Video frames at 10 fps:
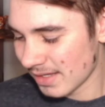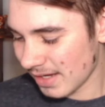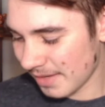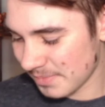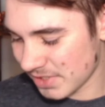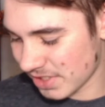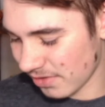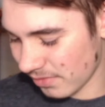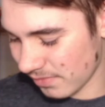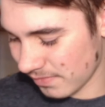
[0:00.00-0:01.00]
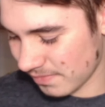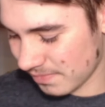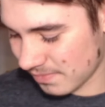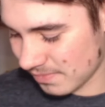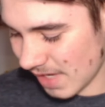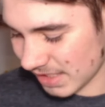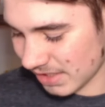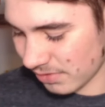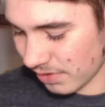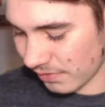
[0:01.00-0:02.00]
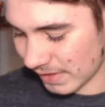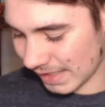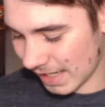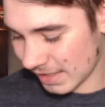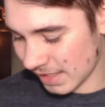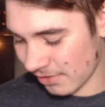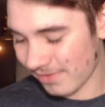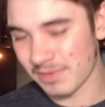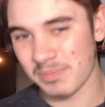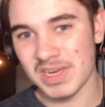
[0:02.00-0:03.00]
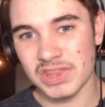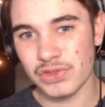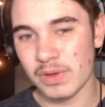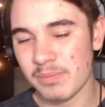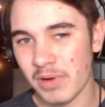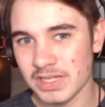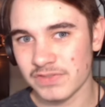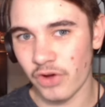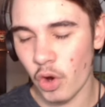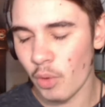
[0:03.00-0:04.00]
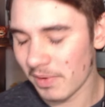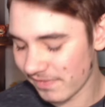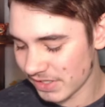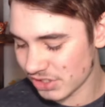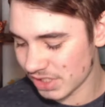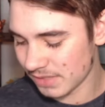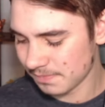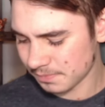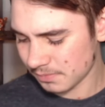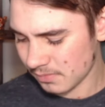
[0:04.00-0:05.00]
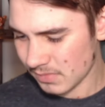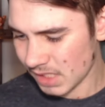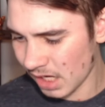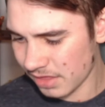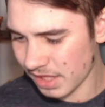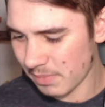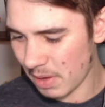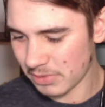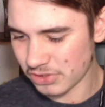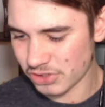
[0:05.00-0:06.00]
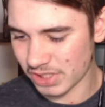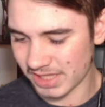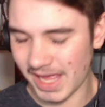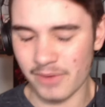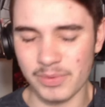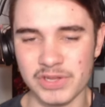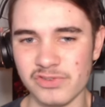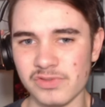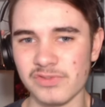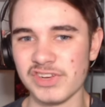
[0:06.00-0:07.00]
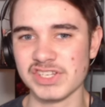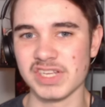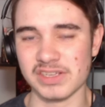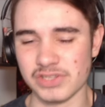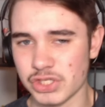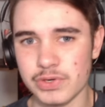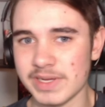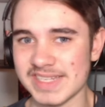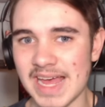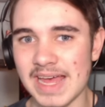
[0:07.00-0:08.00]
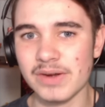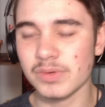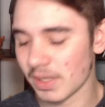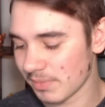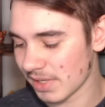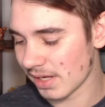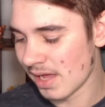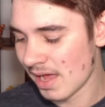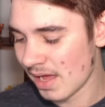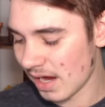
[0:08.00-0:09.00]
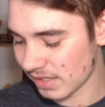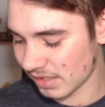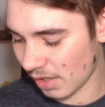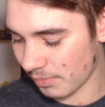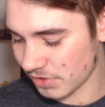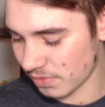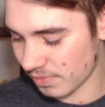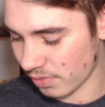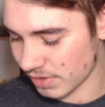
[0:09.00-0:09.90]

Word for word: I'm still, I still don't really like that you have to pay three bucks for home invasion. I think maybe you should get that when you reach like a streak of 10 or something. I think that'd be super cool.